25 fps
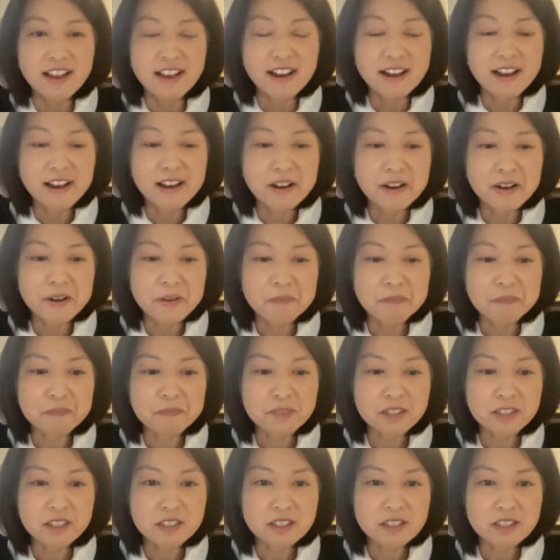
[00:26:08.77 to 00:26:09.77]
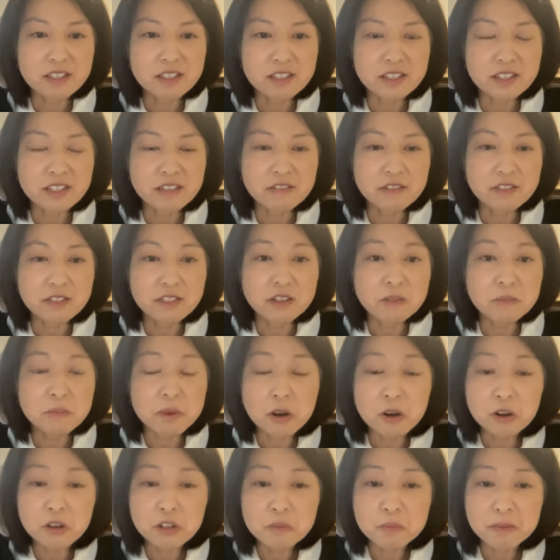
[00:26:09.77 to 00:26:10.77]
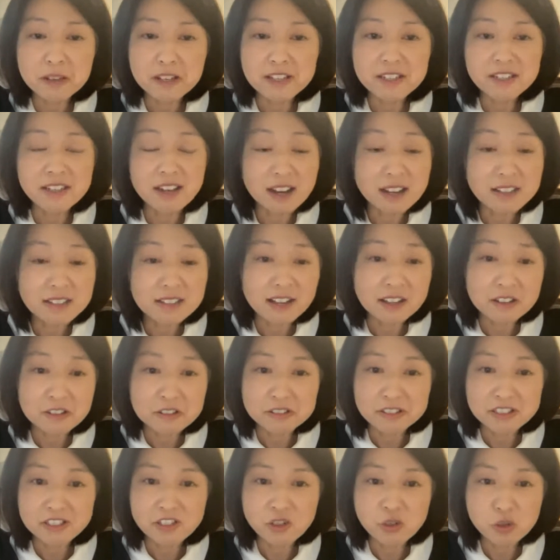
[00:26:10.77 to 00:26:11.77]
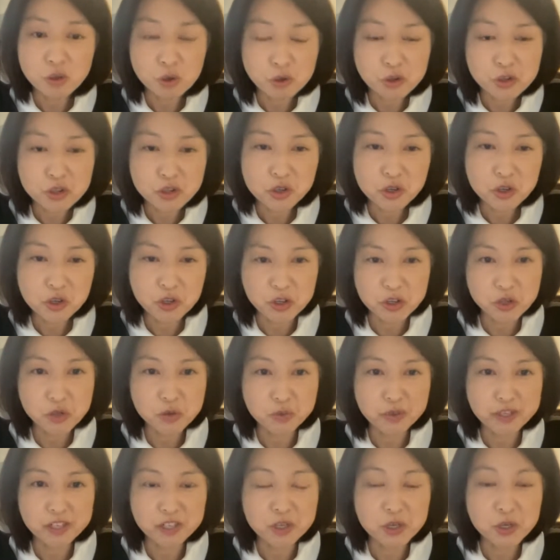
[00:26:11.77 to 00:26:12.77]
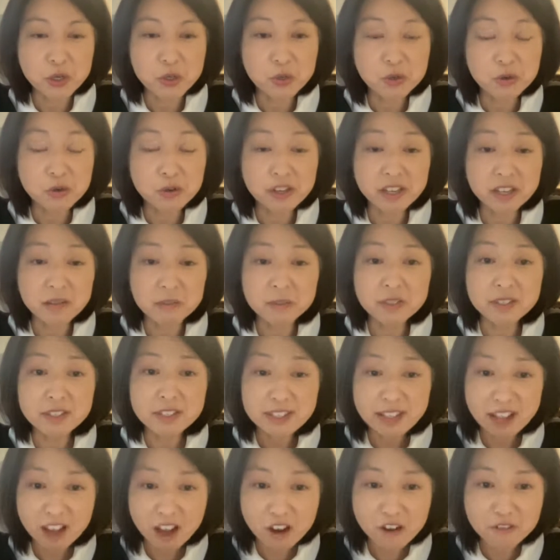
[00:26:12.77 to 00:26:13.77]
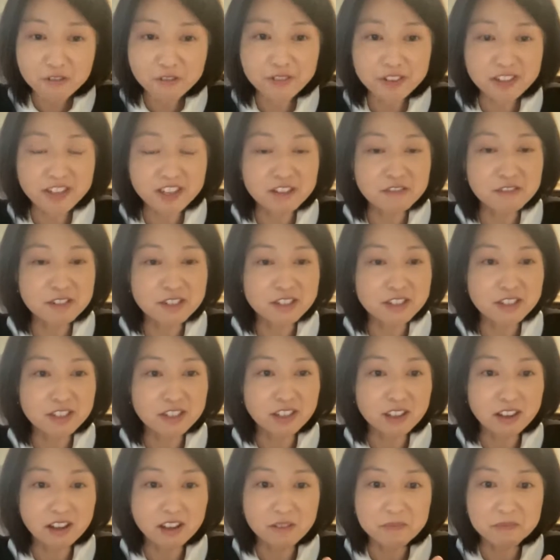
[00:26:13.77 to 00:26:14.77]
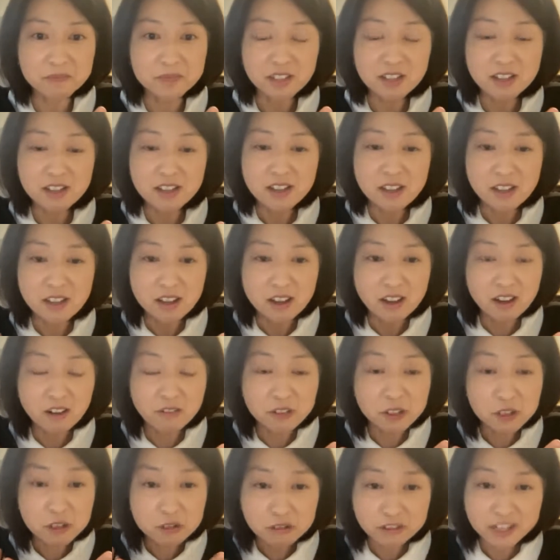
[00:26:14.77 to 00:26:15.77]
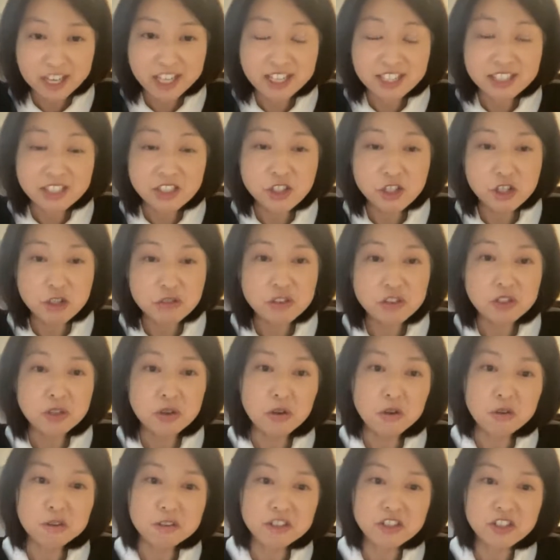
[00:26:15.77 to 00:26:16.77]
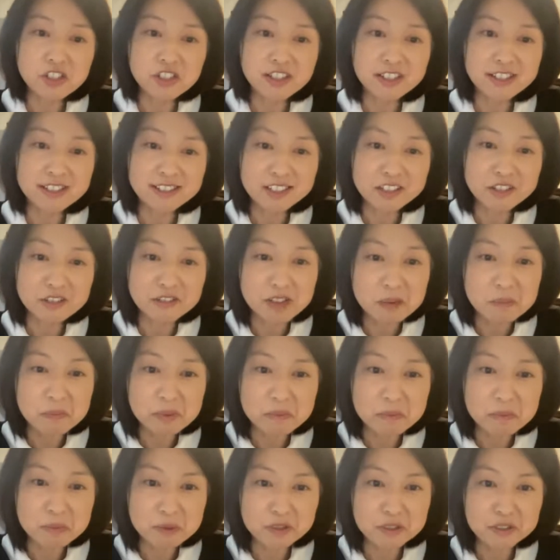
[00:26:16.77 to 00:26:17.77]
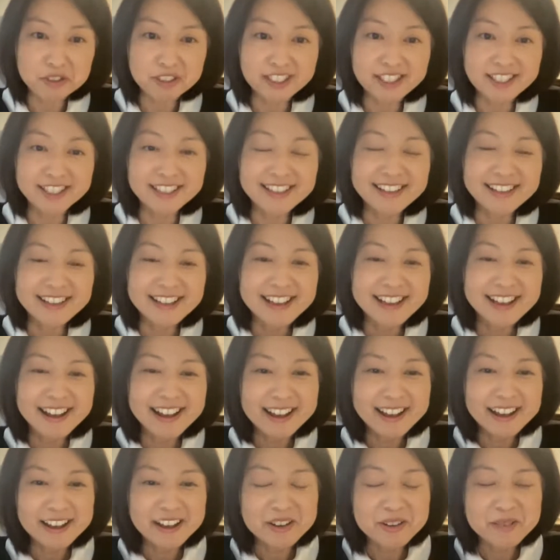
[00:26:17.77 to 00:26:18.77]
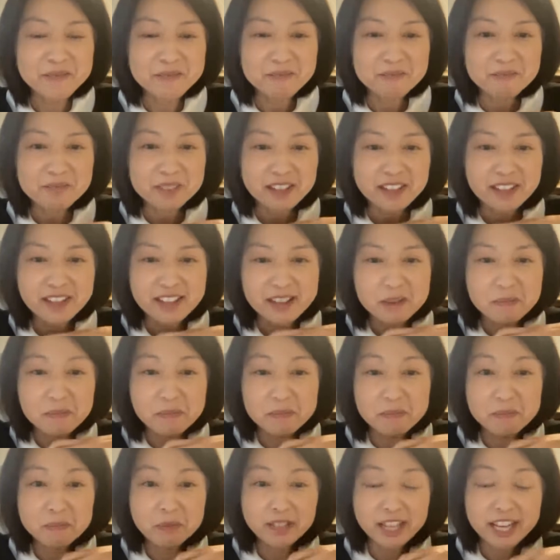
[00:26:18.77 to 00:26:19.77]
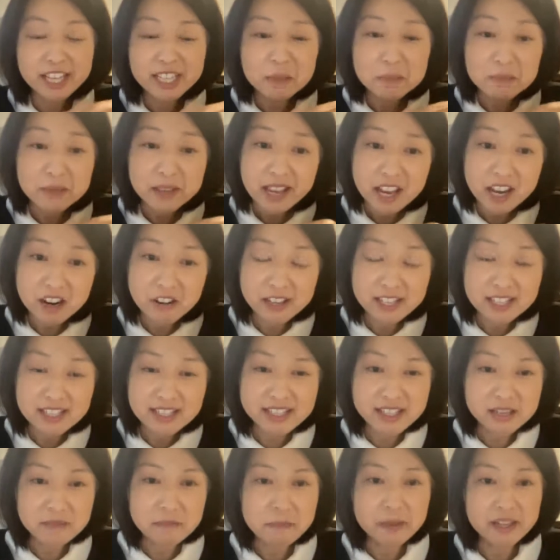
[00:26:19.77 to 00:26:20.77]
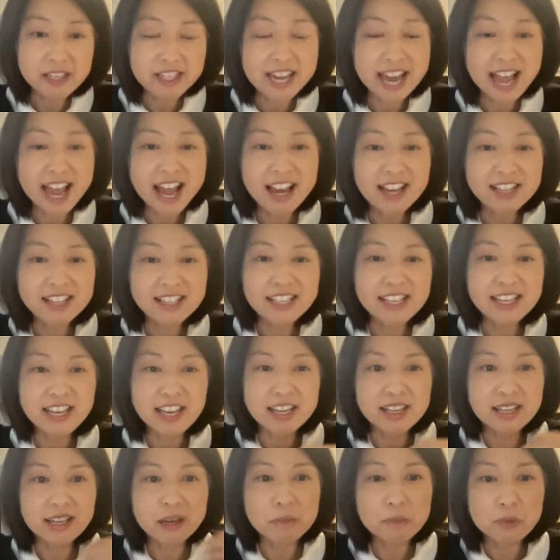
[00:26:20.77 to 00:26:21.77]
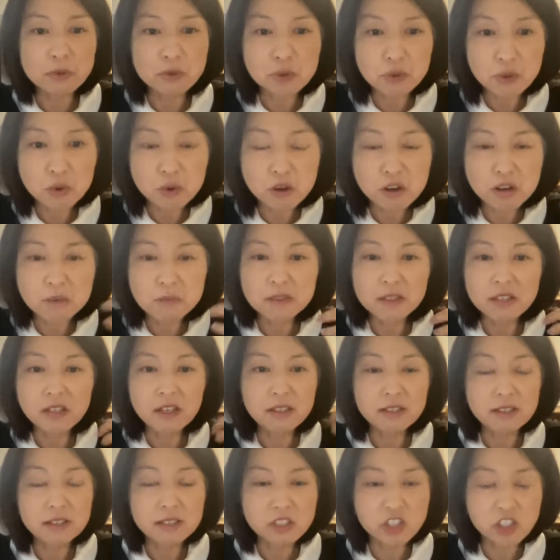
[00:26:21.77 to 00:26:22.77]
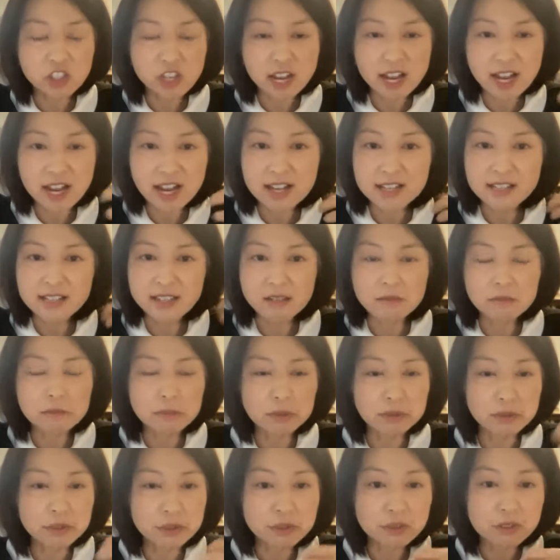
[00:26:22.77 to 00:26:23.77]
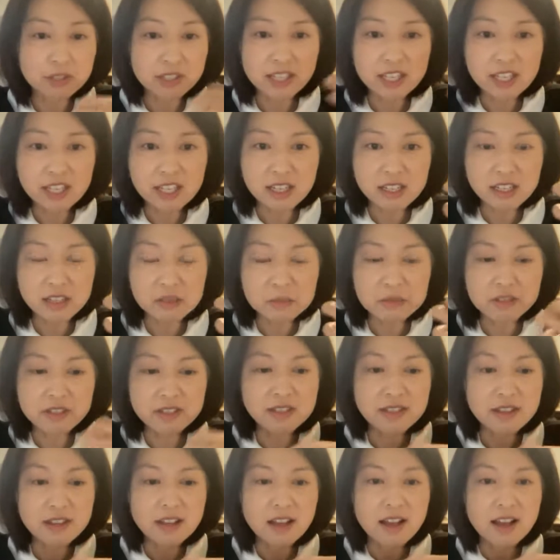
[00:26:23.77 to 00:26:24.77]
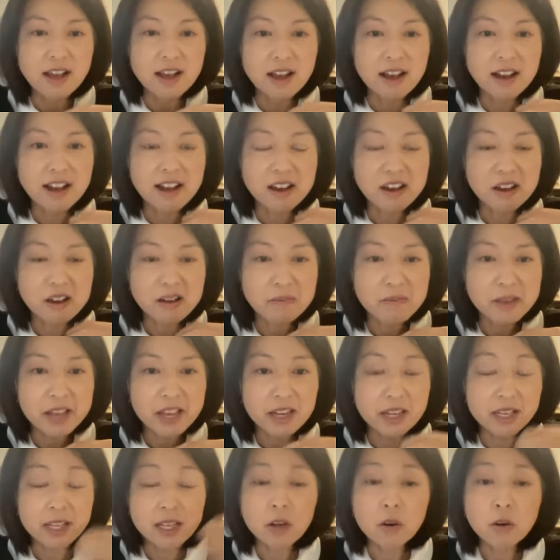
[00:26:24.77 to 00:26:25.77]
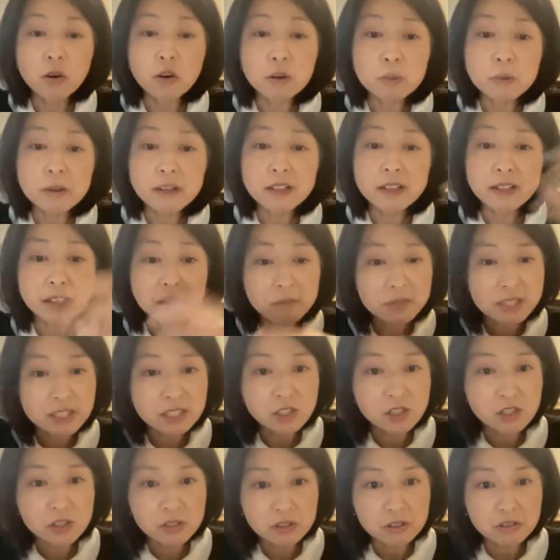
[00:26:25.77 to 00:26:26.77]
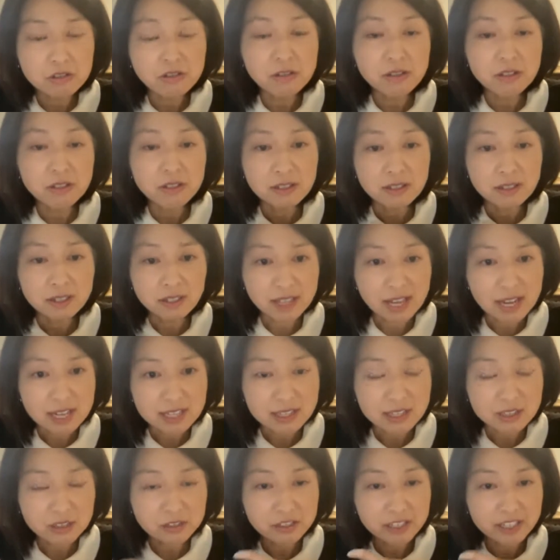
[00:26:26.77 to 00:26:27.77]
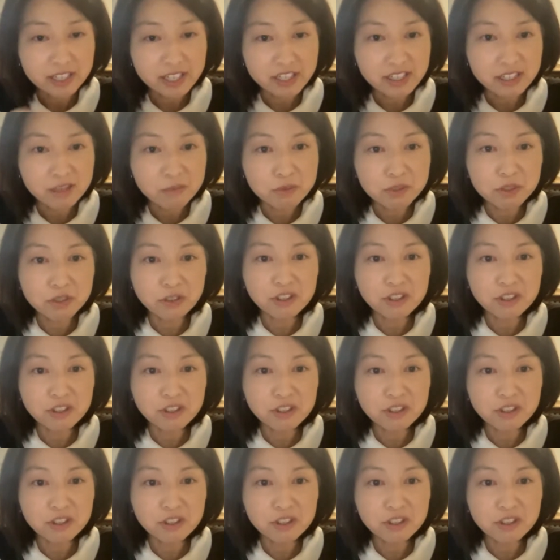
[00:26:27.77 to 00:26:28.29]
Um, it was composed by none other than George Gershwin, who himself, he was um, of Ukrainian Jewish origin, grew up in Brooklyn, um, Mm, played the piano in Tin Pan Alley and absorbed all the jazz and blues idioms um, and incorporated them into the classical idioms.